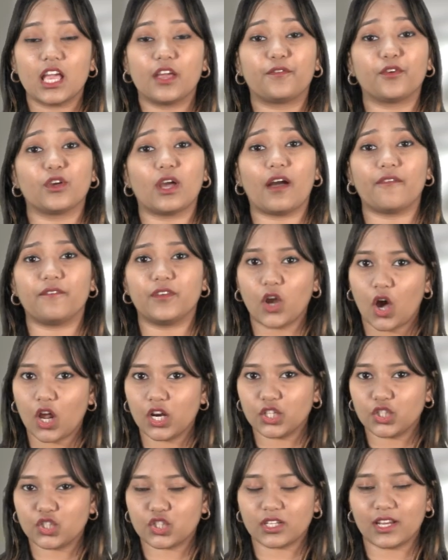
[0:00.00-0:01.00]
if you have
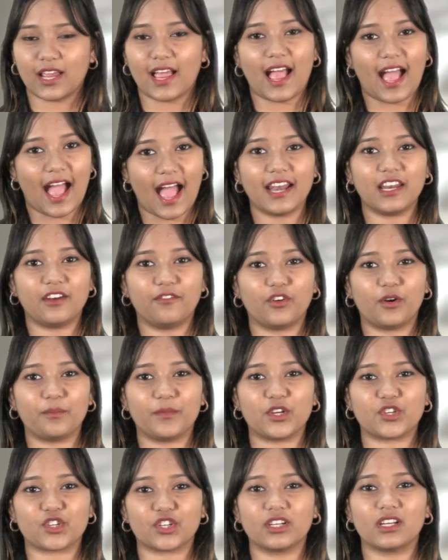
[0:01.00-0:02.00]
knowledge and
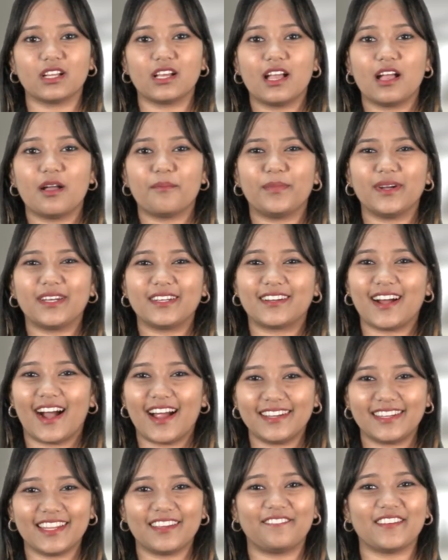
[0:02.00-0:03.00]
information but
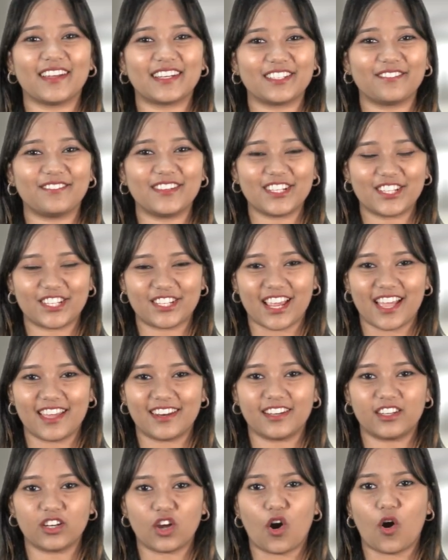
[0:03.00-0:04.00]
can't effectively share
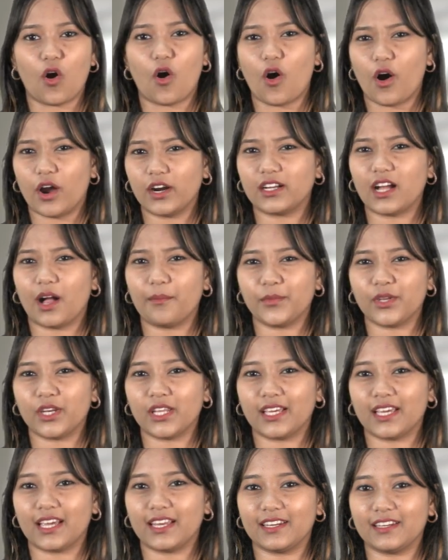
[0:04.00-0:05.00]
it or
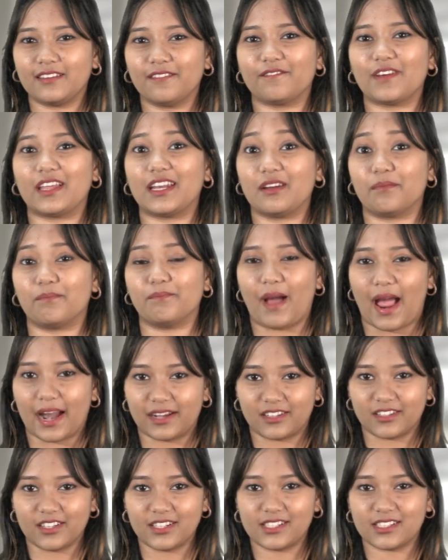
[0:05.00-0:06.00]
communicate it when it
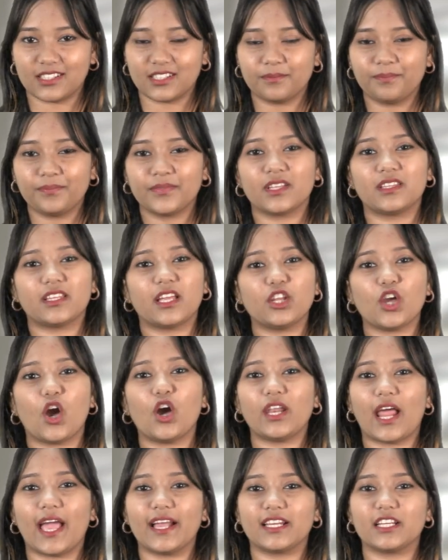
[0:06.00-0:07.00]
matters, then
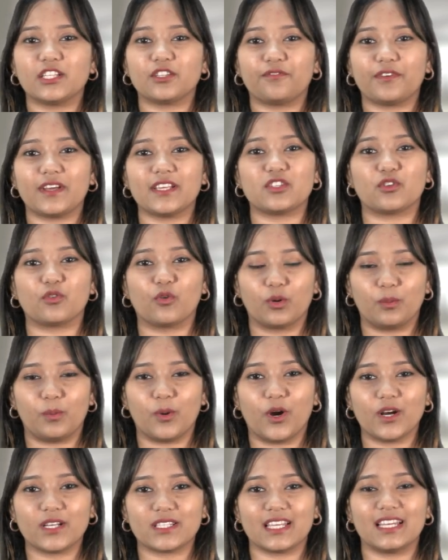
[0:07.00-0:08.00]
you're likely to face
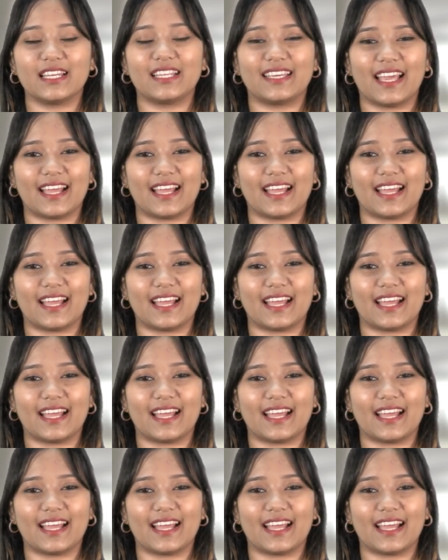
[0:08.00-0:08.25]
roadblocks in